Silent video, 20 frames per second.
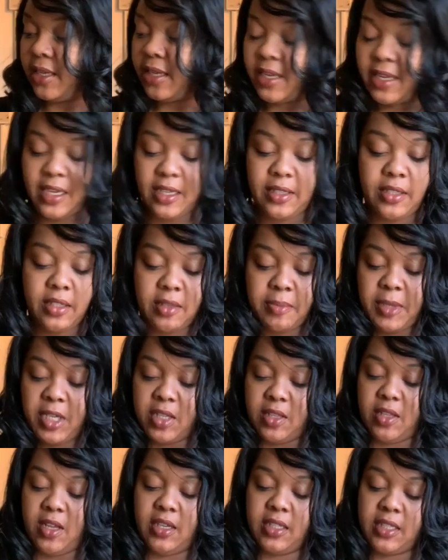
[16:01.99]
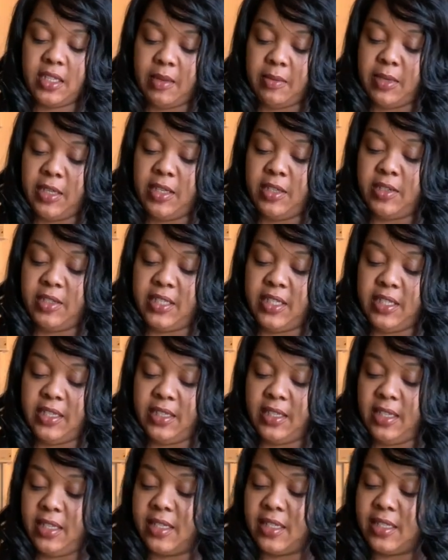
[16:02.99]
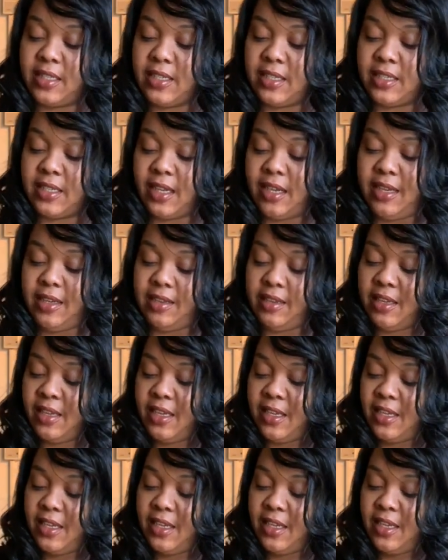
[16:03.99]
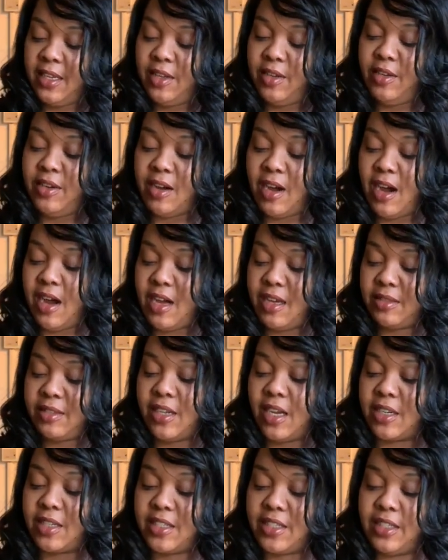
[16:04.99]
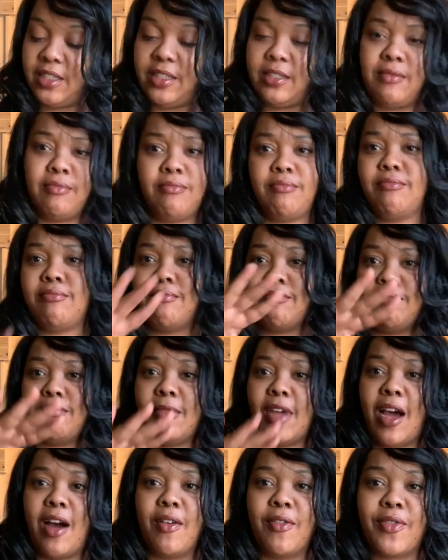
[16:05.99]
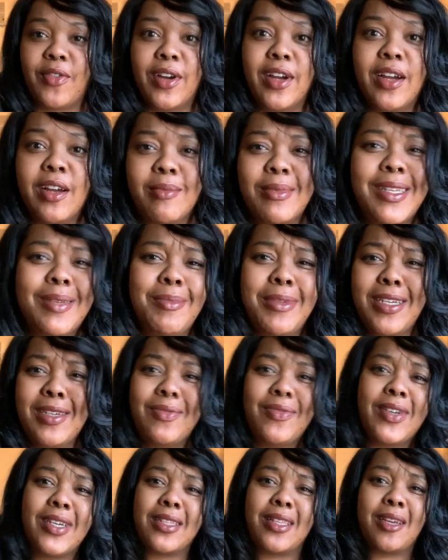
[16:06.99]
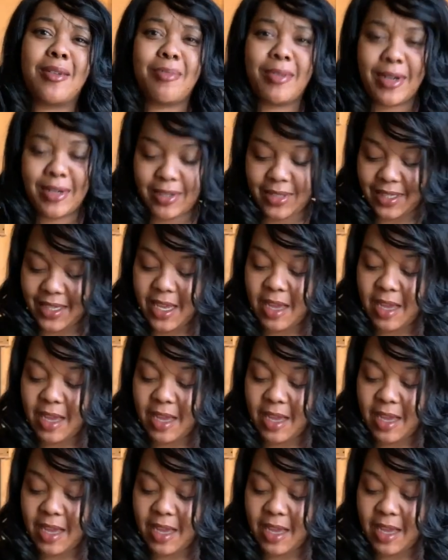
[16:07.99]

It took me a long time to understand that because it's like, you know, I'll talk shit out front. I'm like, man, fuck that person.